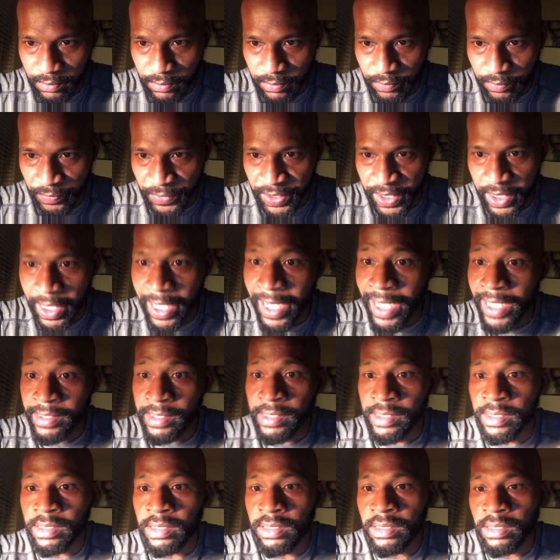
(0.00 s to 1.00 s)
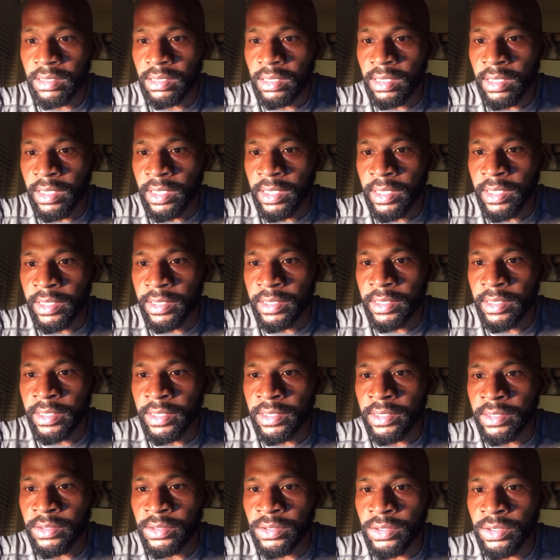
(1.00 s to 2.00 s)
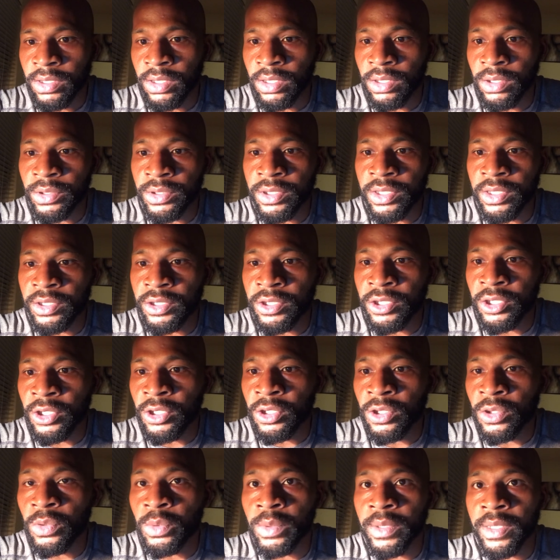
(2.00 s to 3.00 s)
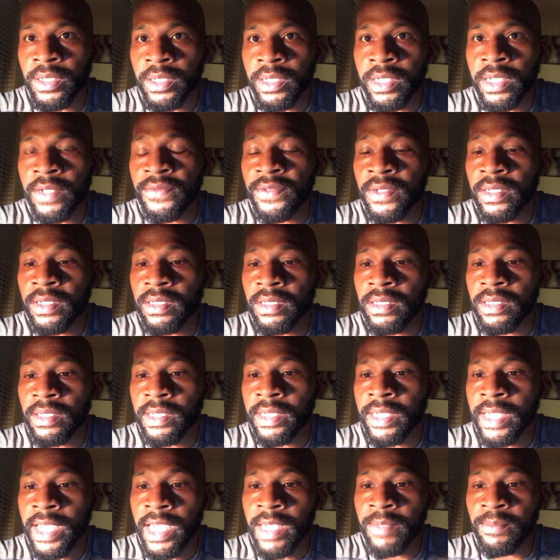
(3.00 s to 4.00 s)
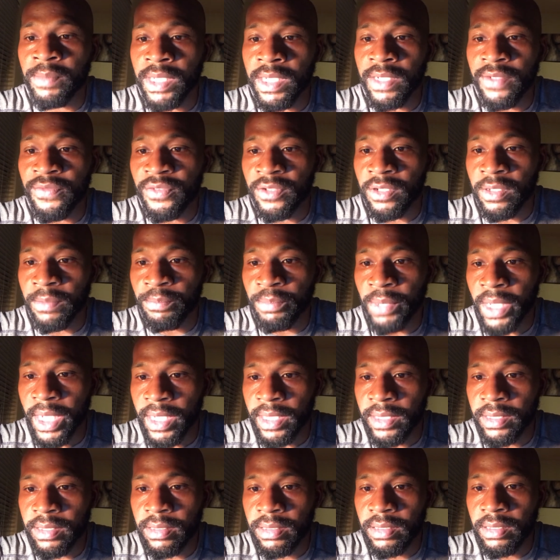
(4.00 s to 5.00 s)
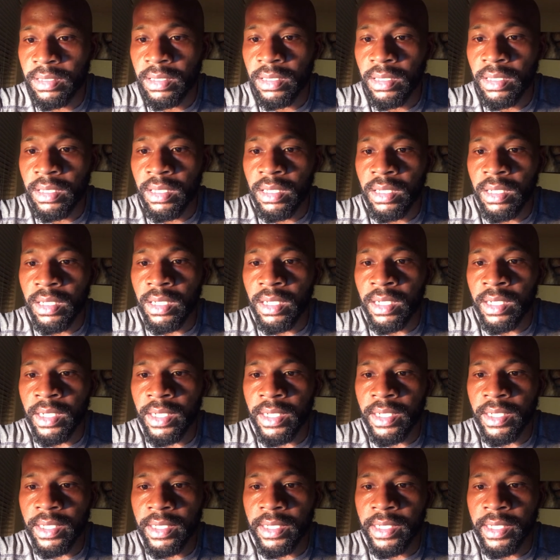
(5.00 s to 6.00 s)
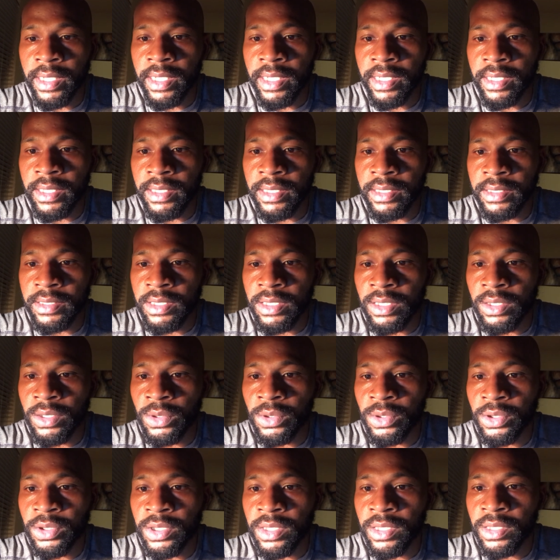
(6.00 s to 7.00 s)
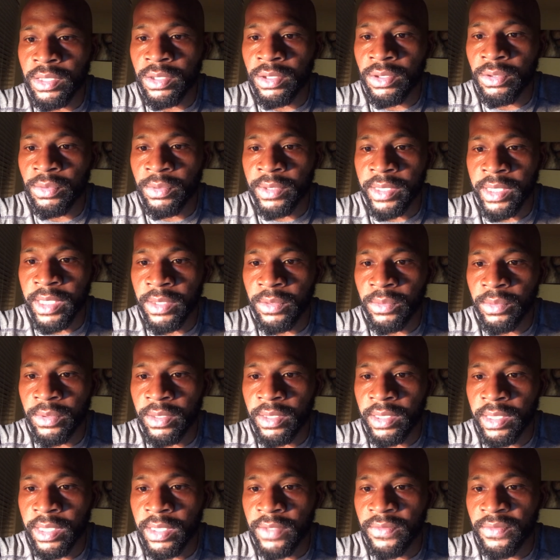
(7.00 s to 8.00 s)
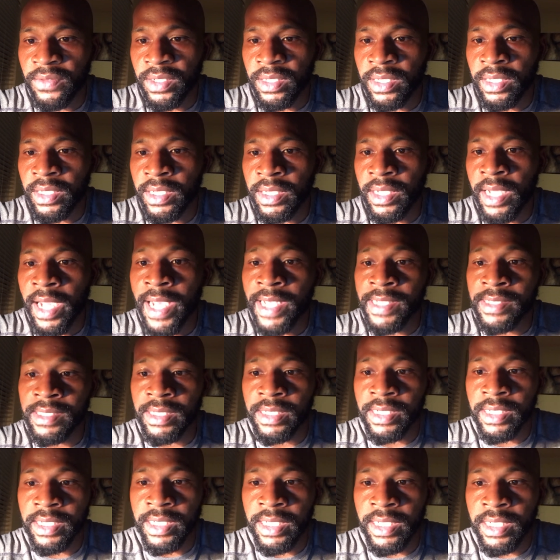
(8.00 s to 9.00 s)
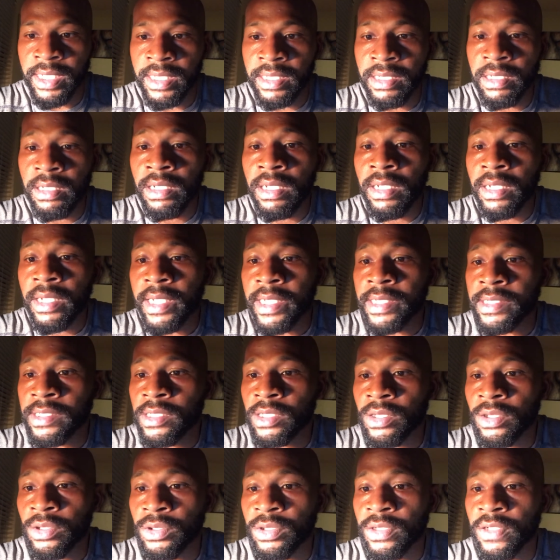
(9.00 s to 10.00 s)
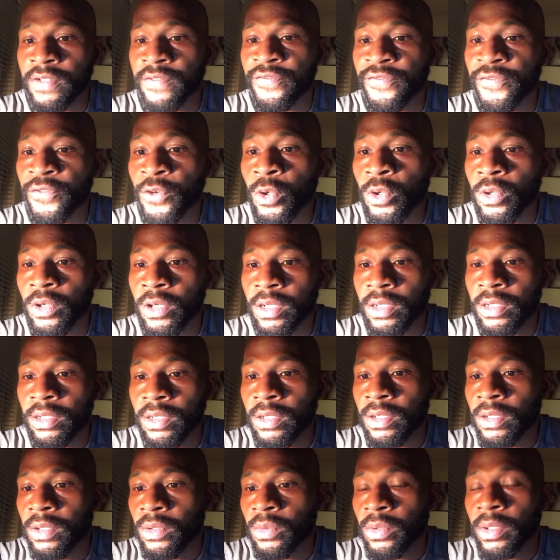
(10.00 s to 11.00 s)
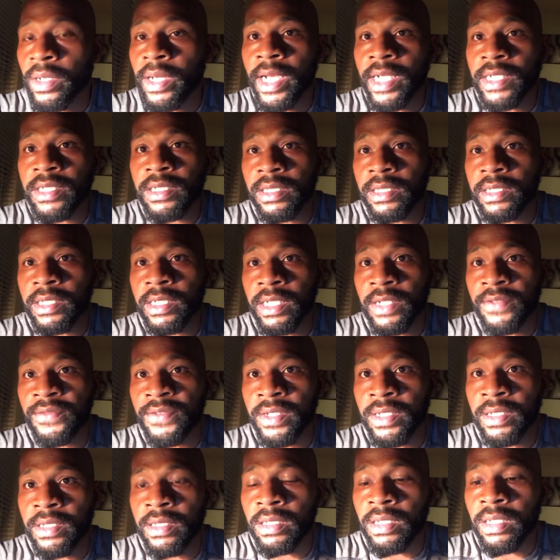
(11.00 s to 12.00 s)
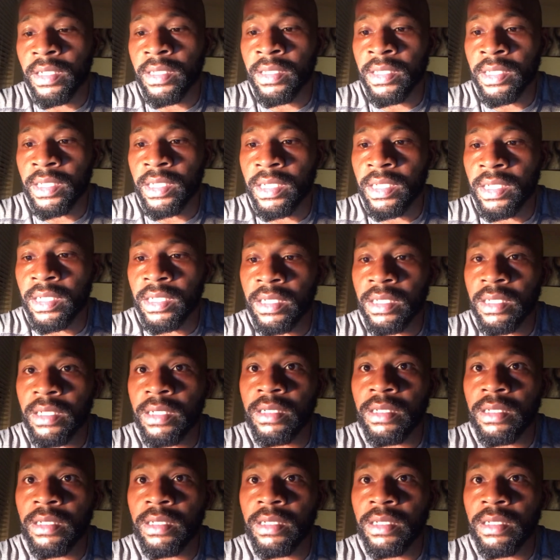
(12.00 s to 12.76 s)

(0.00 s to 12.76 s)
the acid. In solution two, we are giving the Kb for the base. And in solution three, we're given the acid again. In solution four, we're actually given the